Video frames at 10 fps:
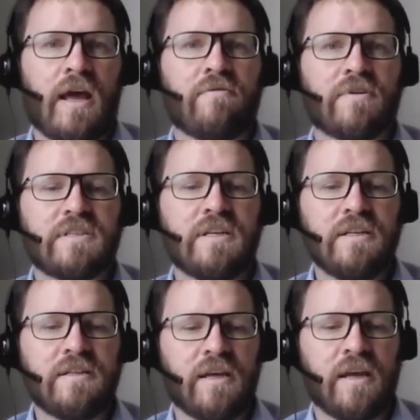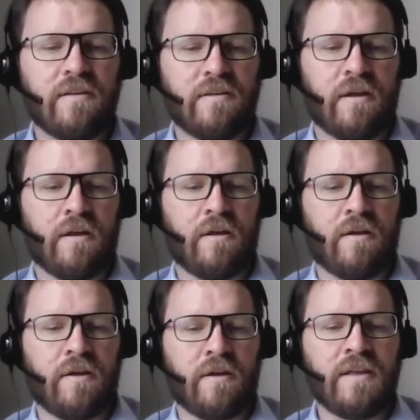and facilitate,
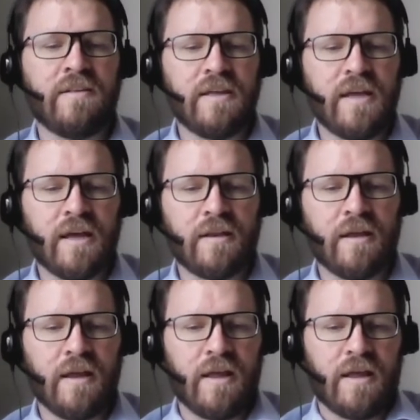in the end,